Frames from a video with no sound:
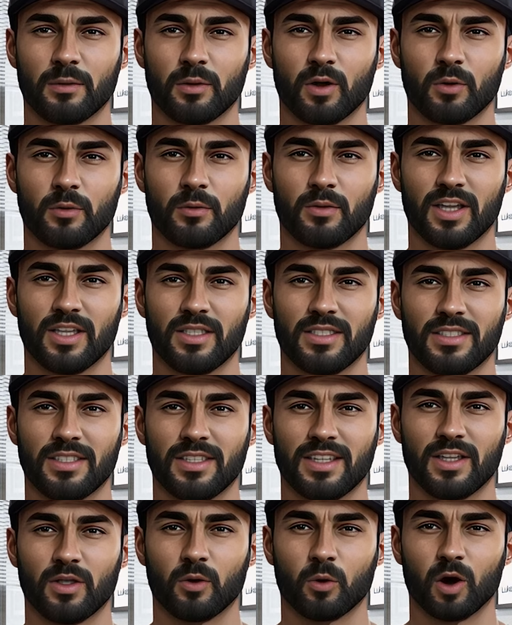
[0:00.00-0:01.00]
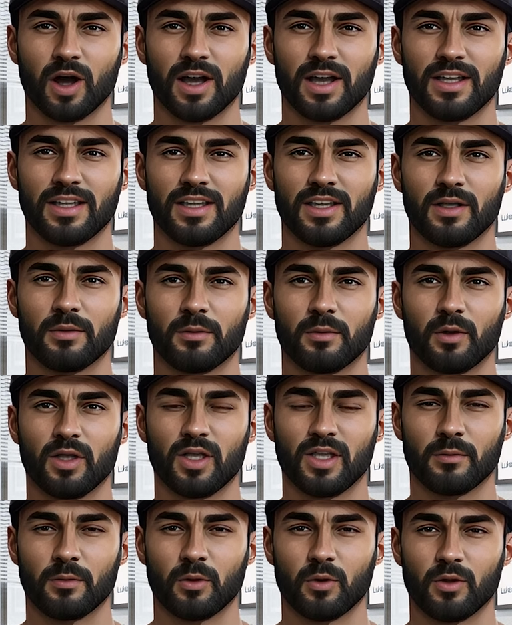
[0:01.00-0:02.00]
I'm conflicted in a way,
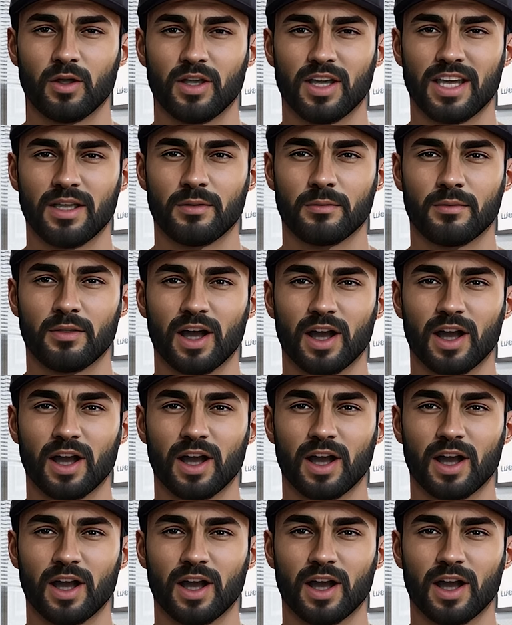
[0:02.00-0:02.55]
because morally,